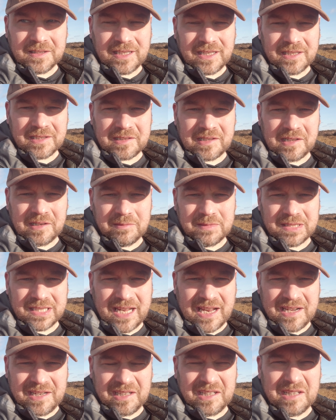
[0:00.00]
Okay, so I'm
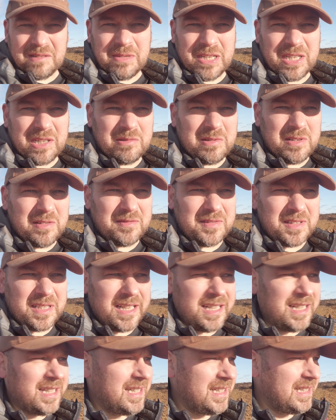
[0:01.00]
standing in the middle of
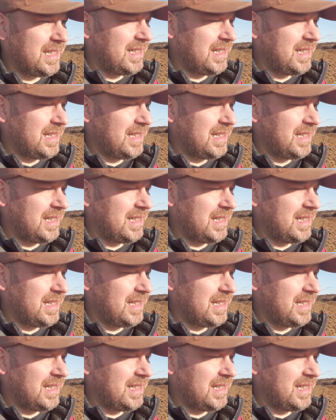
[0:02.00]
the